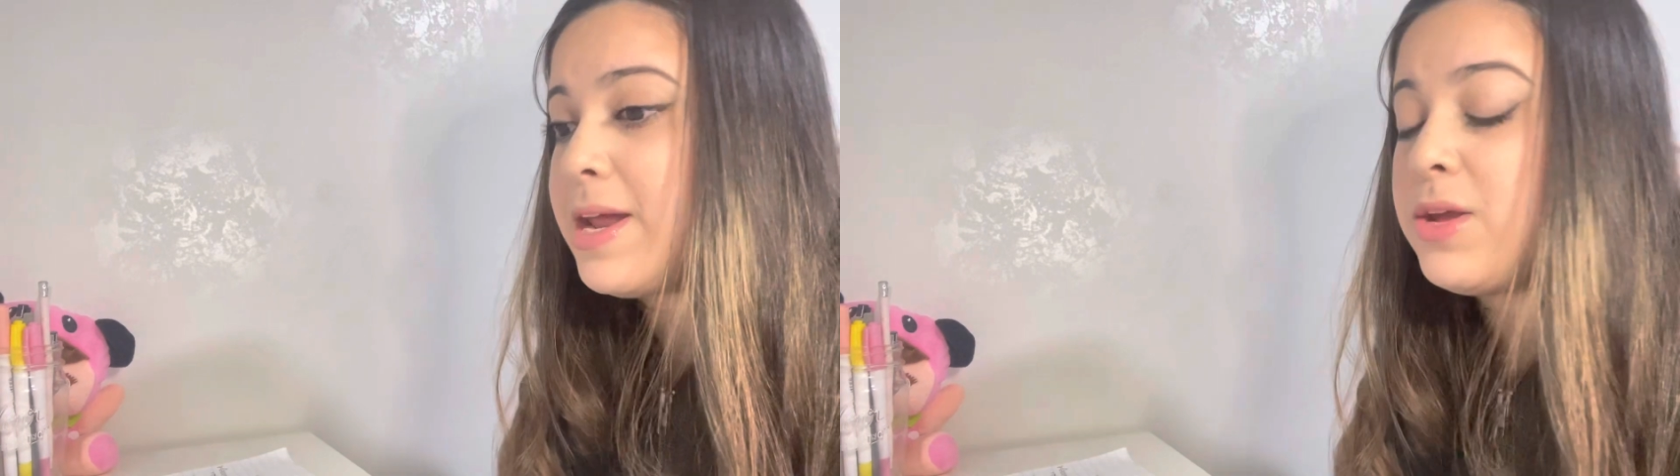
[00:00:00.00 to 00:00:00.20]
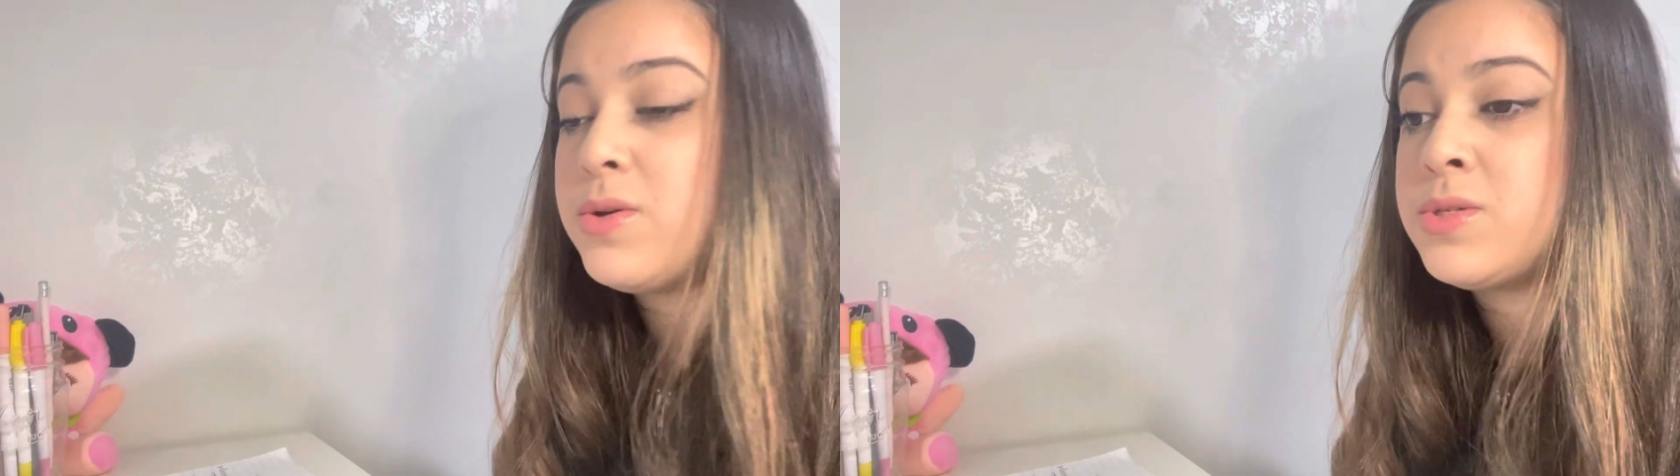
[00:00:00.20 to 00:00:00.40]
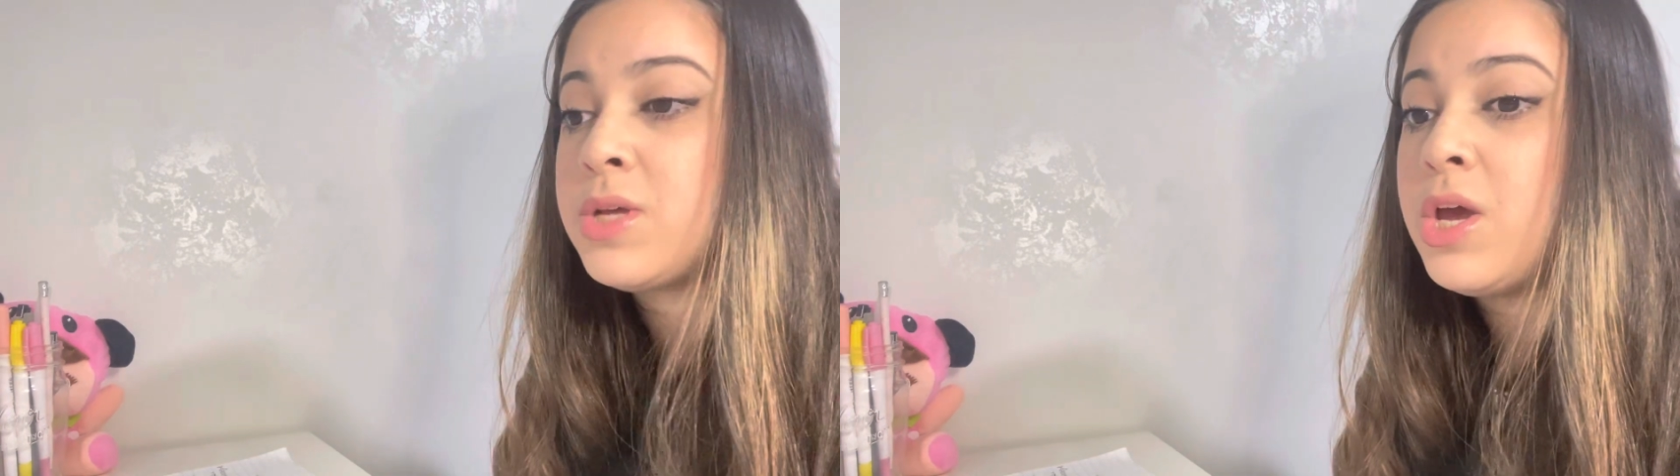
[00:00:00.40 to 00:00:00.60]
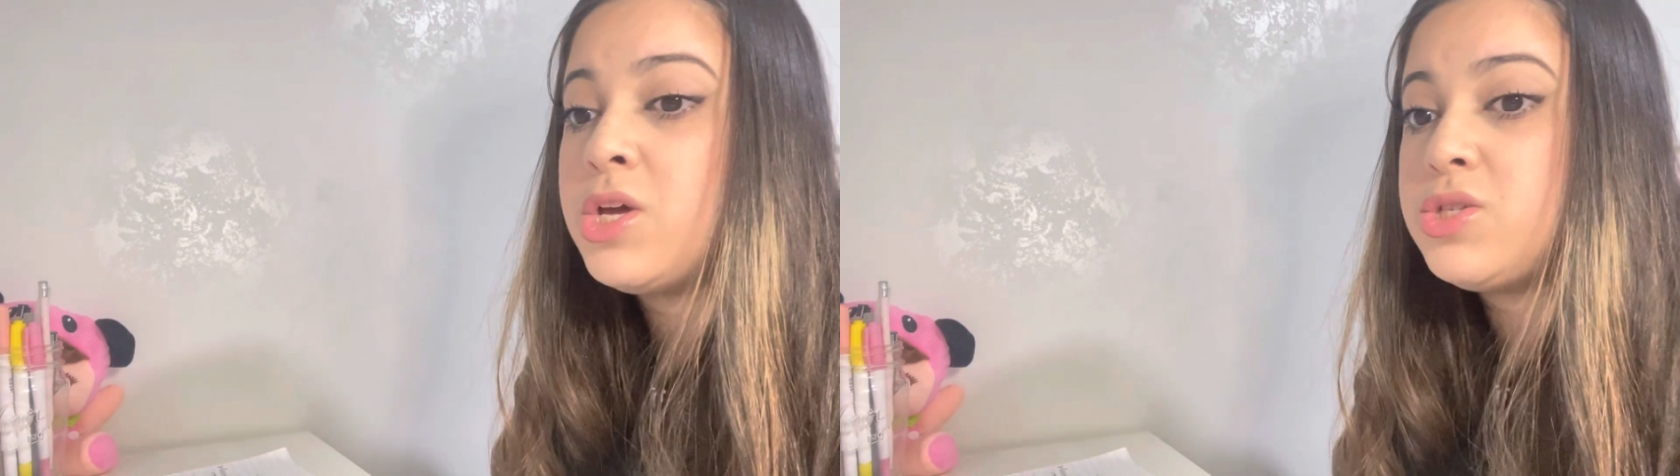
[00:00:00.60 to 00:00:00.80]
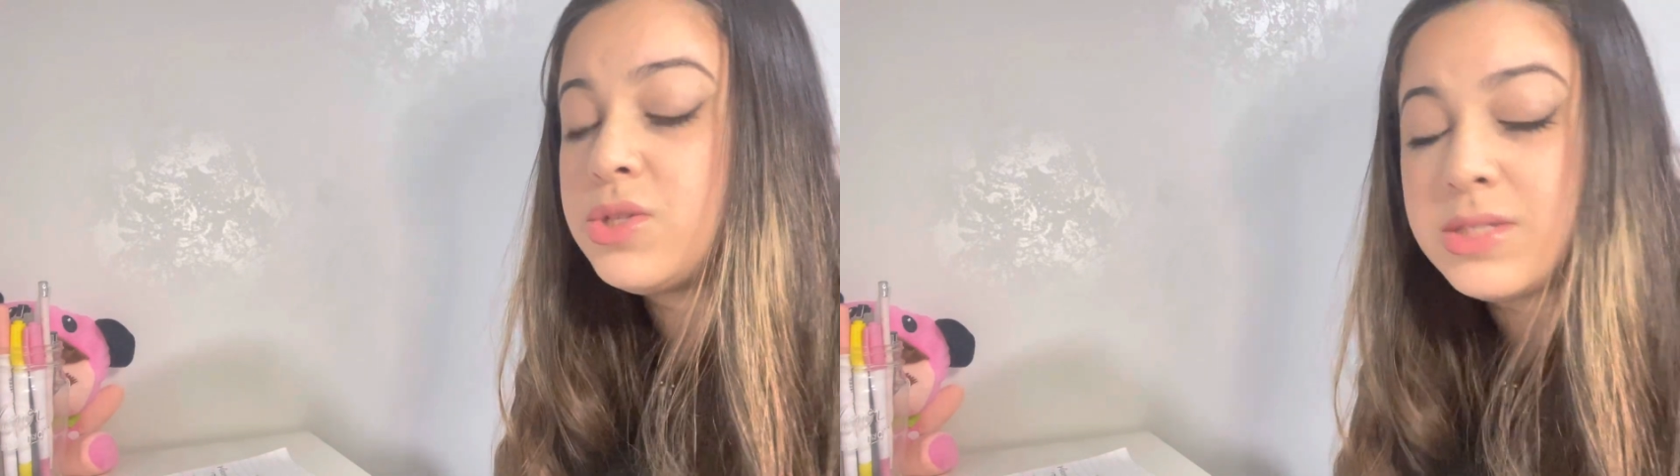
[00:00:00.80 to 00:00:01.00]
use
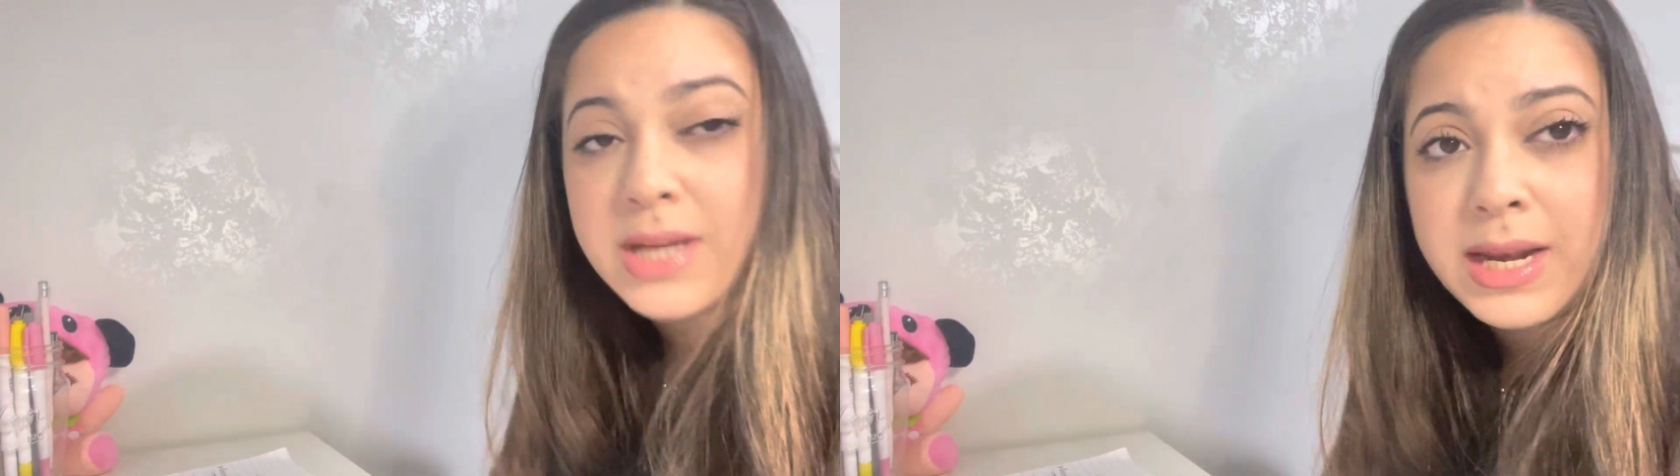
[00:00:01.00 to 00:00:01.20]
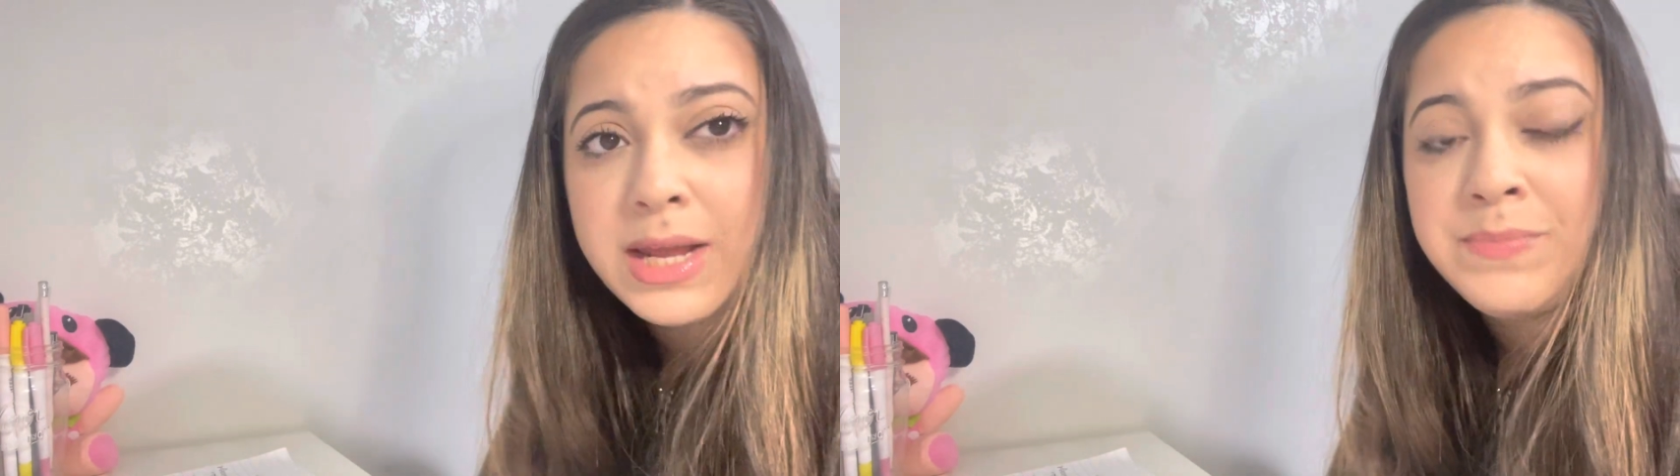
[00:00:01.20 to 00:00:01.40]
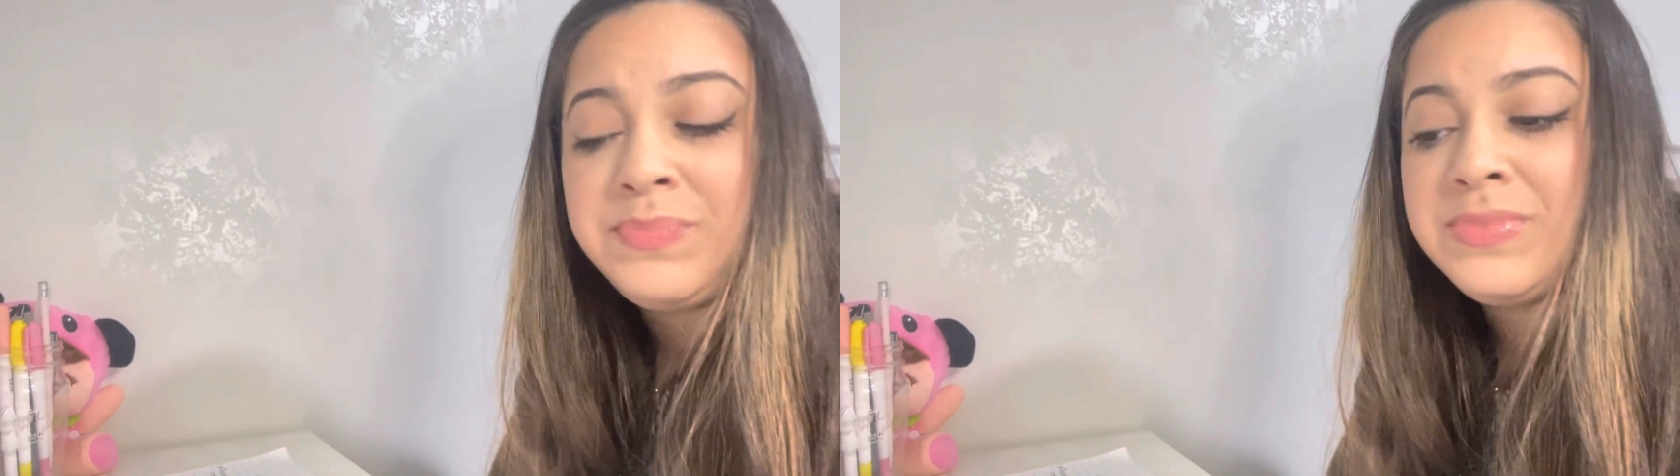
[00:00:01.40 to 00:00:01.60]
to study.